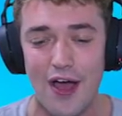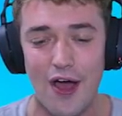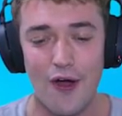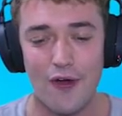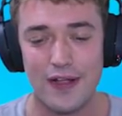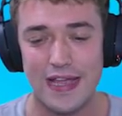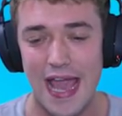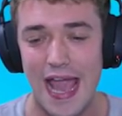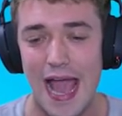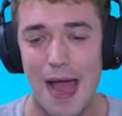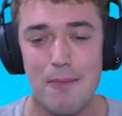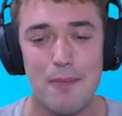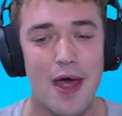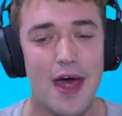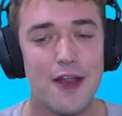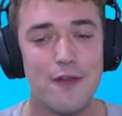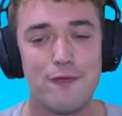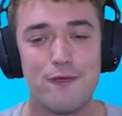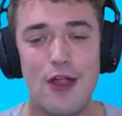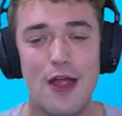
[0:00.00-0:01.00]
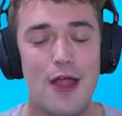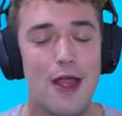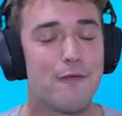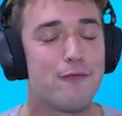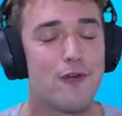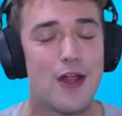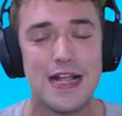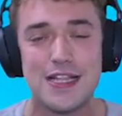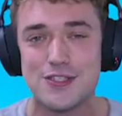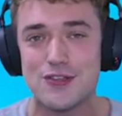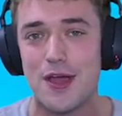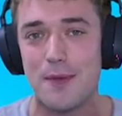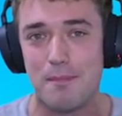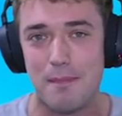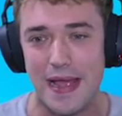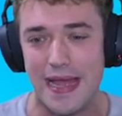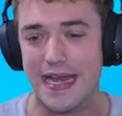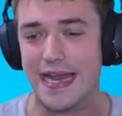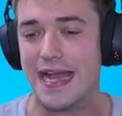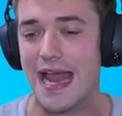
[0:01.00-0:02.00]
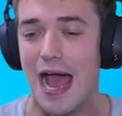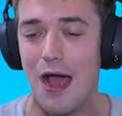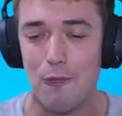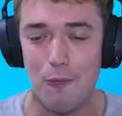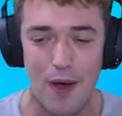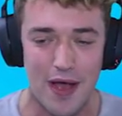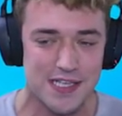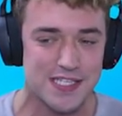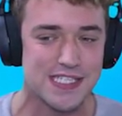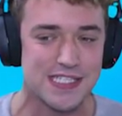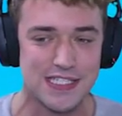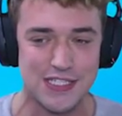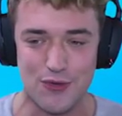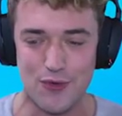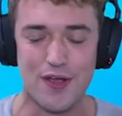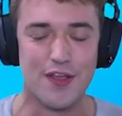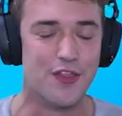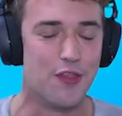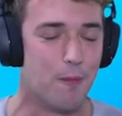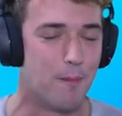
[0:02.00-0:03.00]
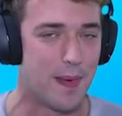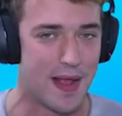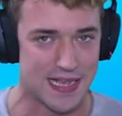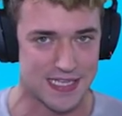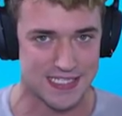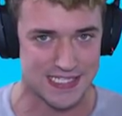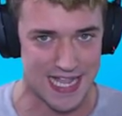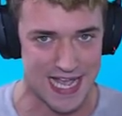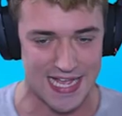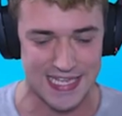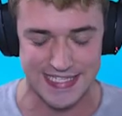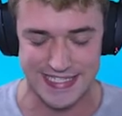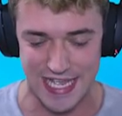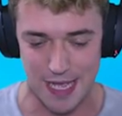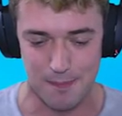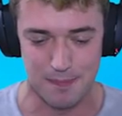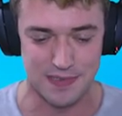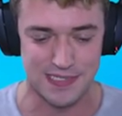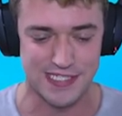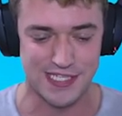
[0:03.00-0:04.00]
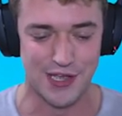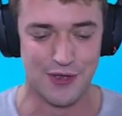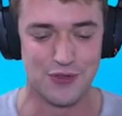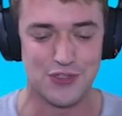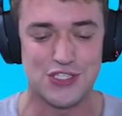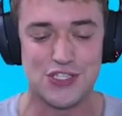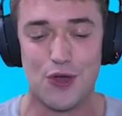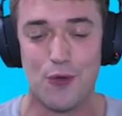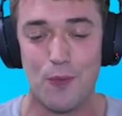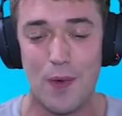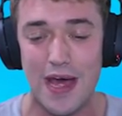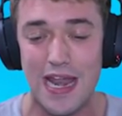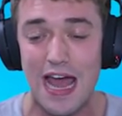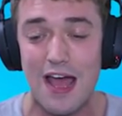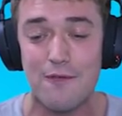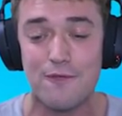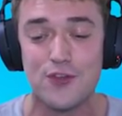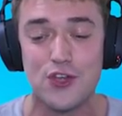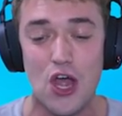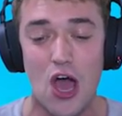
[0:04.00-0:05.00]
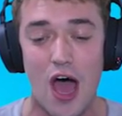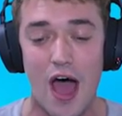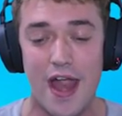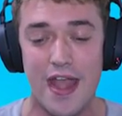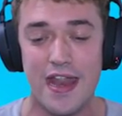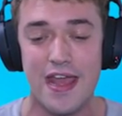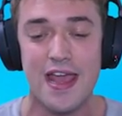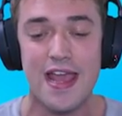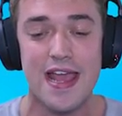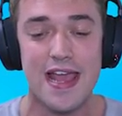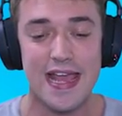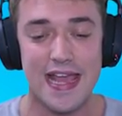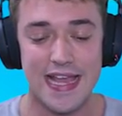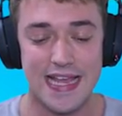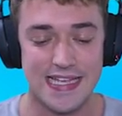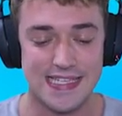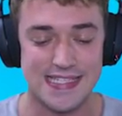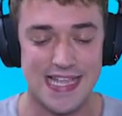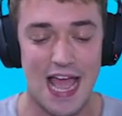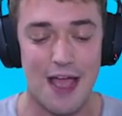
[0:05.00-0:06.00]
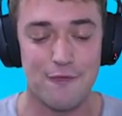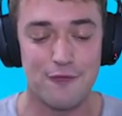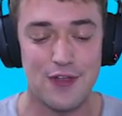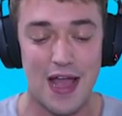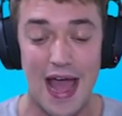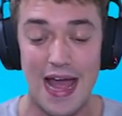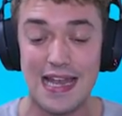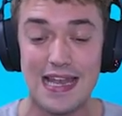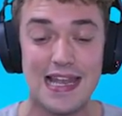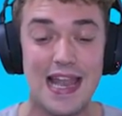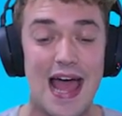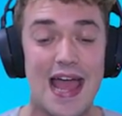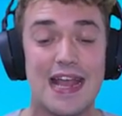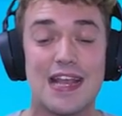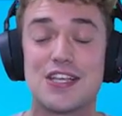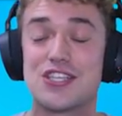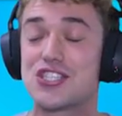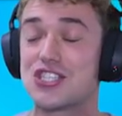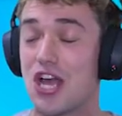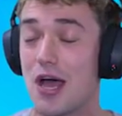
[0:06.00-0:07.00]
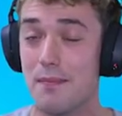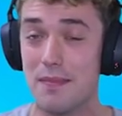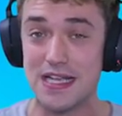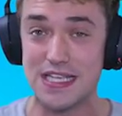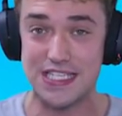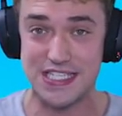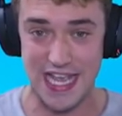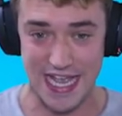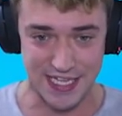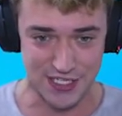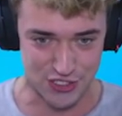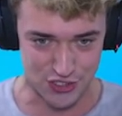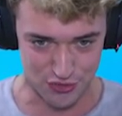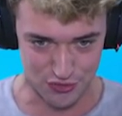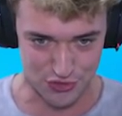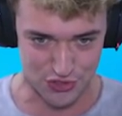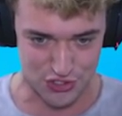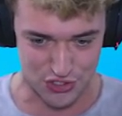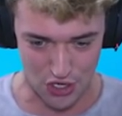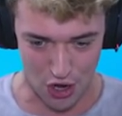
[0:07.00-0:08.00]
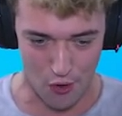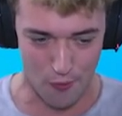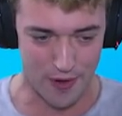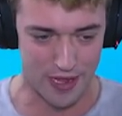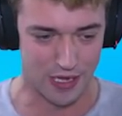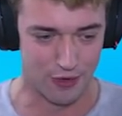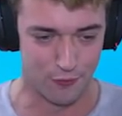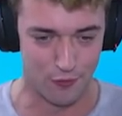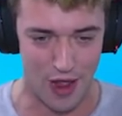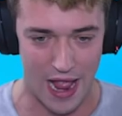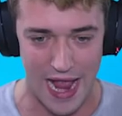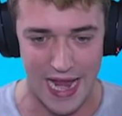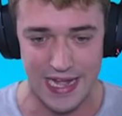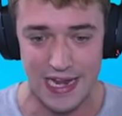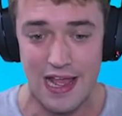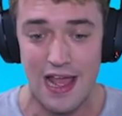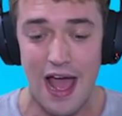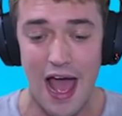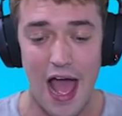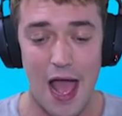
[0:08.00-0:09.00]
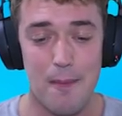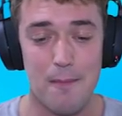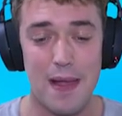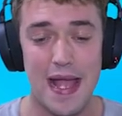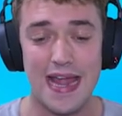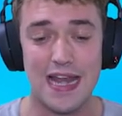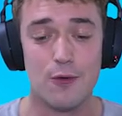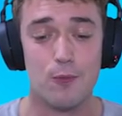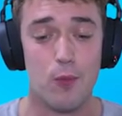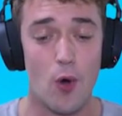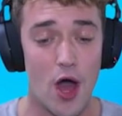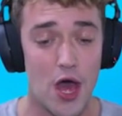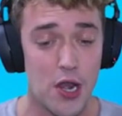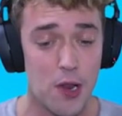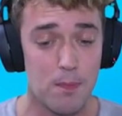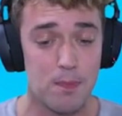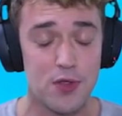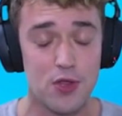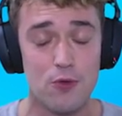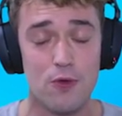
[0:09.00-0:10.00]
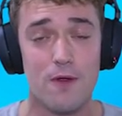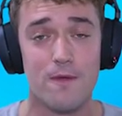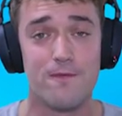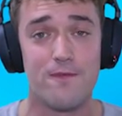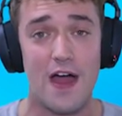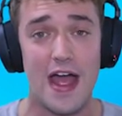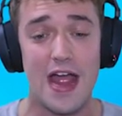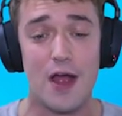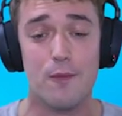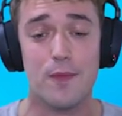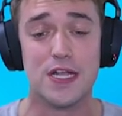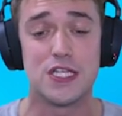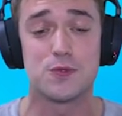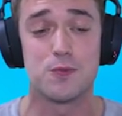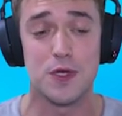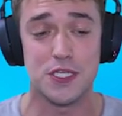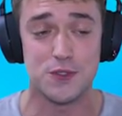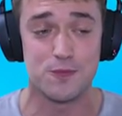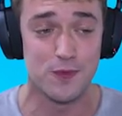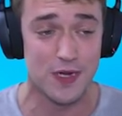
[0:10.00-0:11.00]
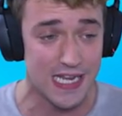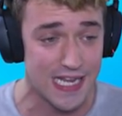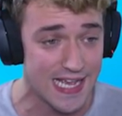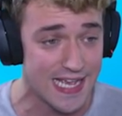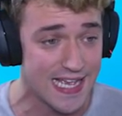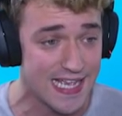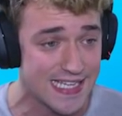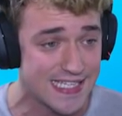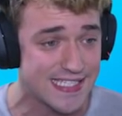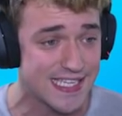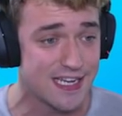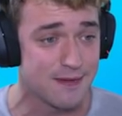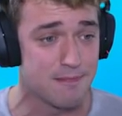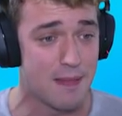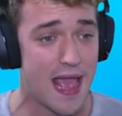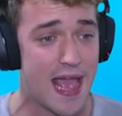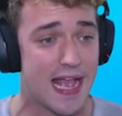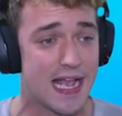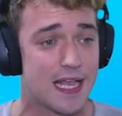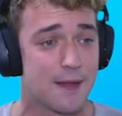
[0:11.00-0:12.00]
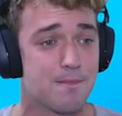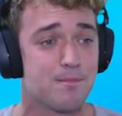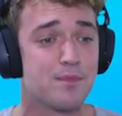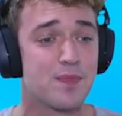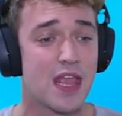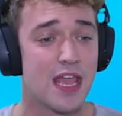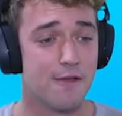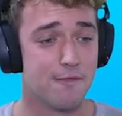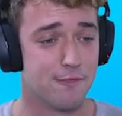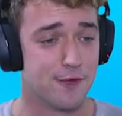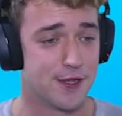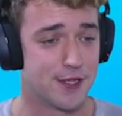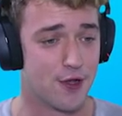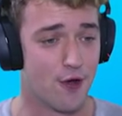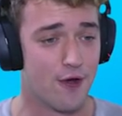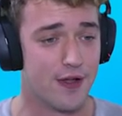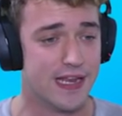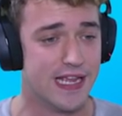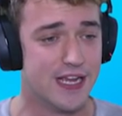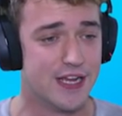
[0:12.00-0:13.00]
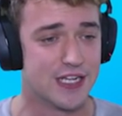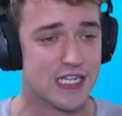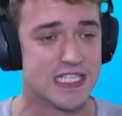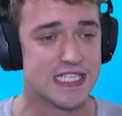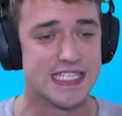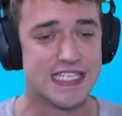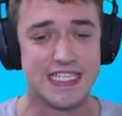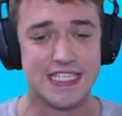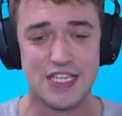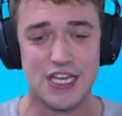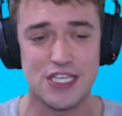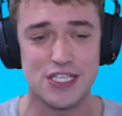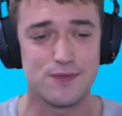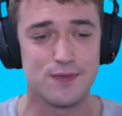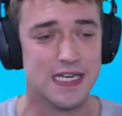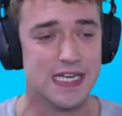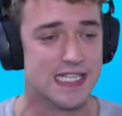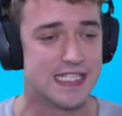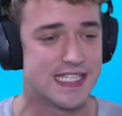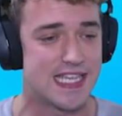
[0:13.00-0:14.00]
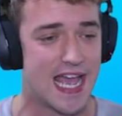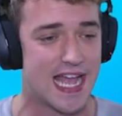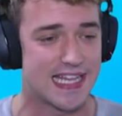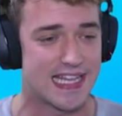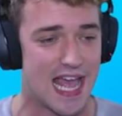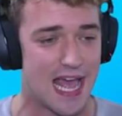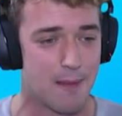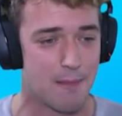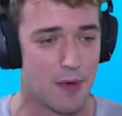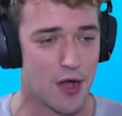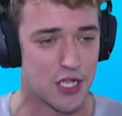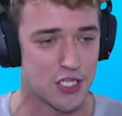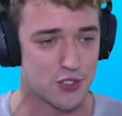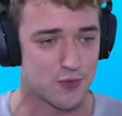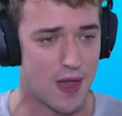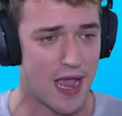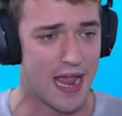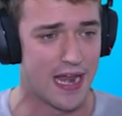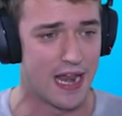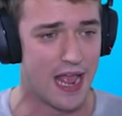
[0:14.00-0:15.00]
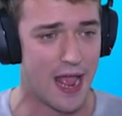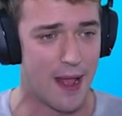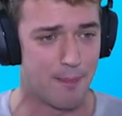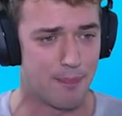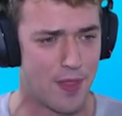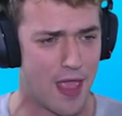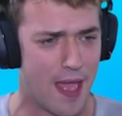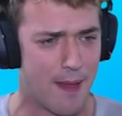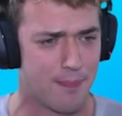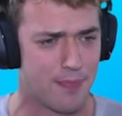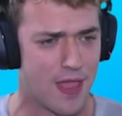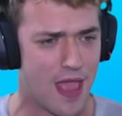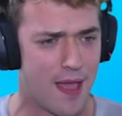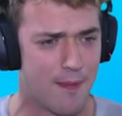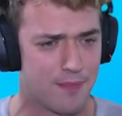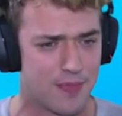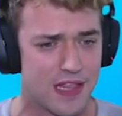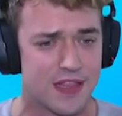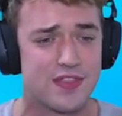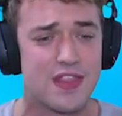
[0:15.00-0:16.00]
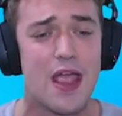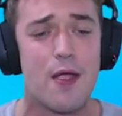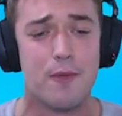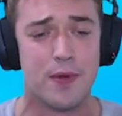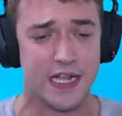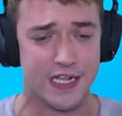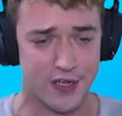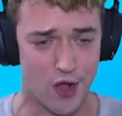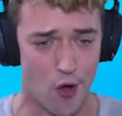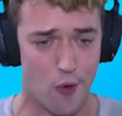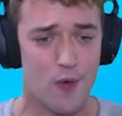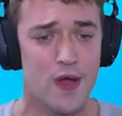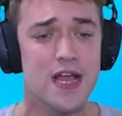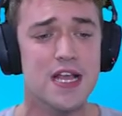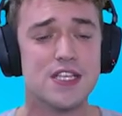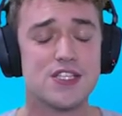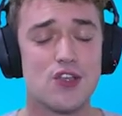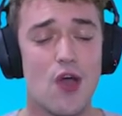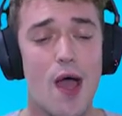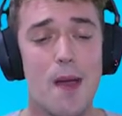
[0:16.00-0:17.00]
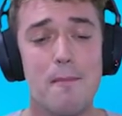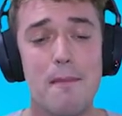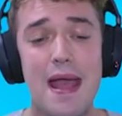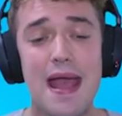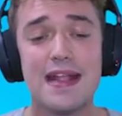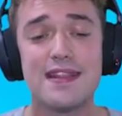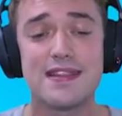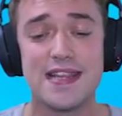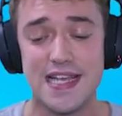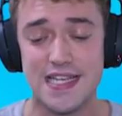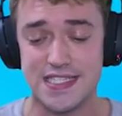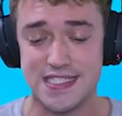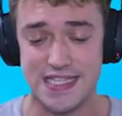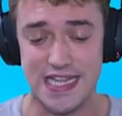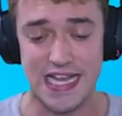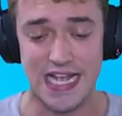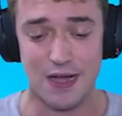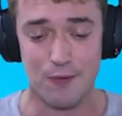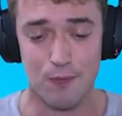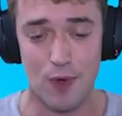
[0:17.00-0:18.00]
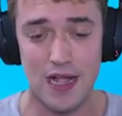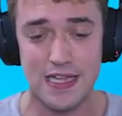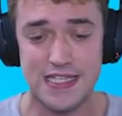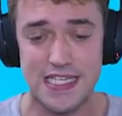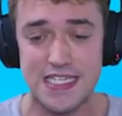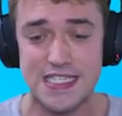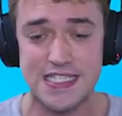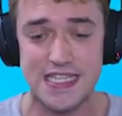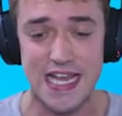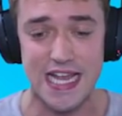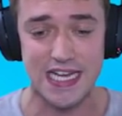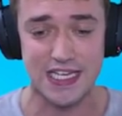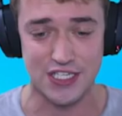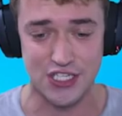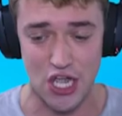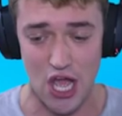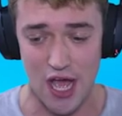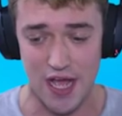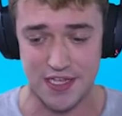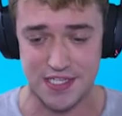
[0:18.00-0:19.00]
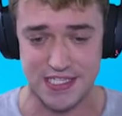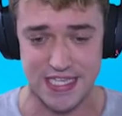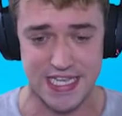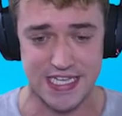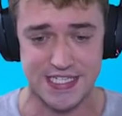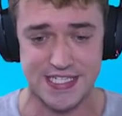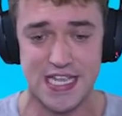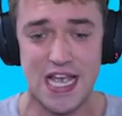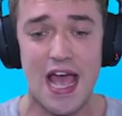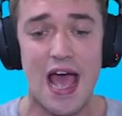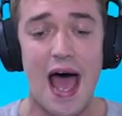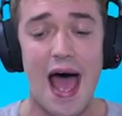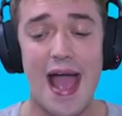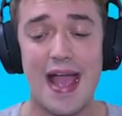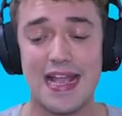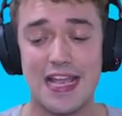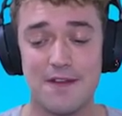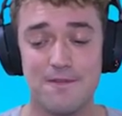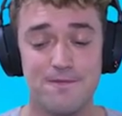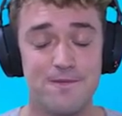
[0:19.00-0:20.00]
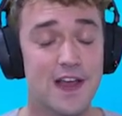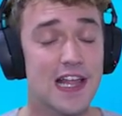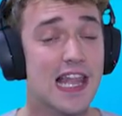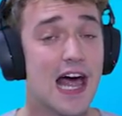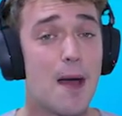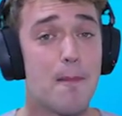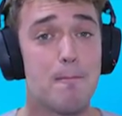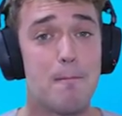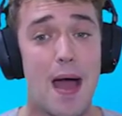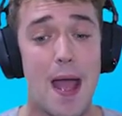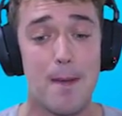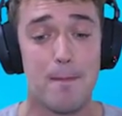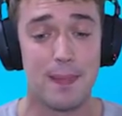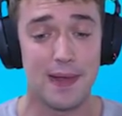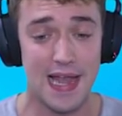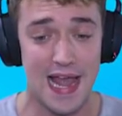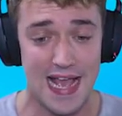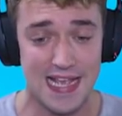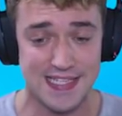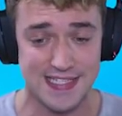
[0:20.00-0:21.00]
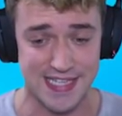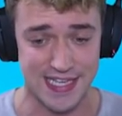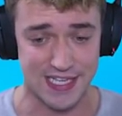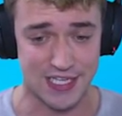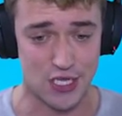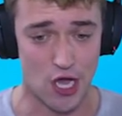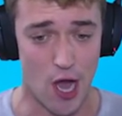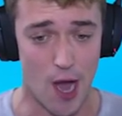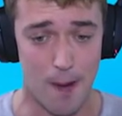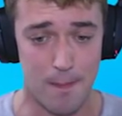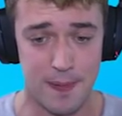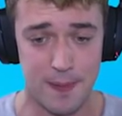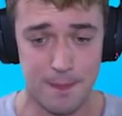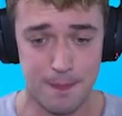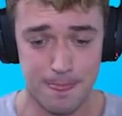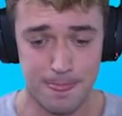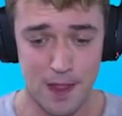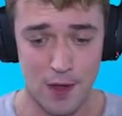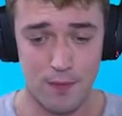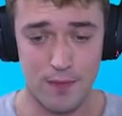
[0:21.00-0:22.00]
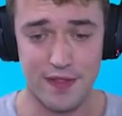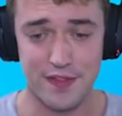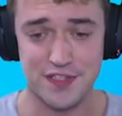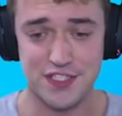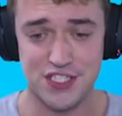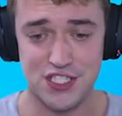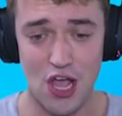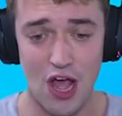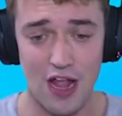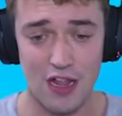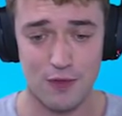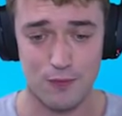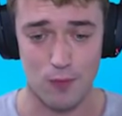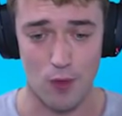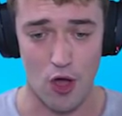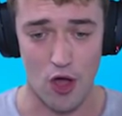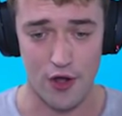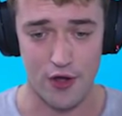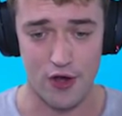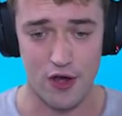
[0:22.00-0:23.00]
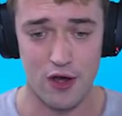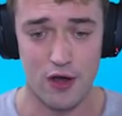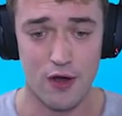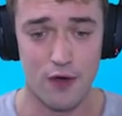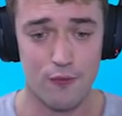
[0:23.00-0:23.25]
Okay, I'm not af afraid to admit it. I wasn't doing the best last episode. So what I've done is I've got like some essentials going, right? I made a water purifier, which was really easy to make if we go in here, you can see it doesn't really take that much, right? Eh, eh, eh, there we go. So I make this thing, and what this thing does is I can fill up my plastic cup with salt water,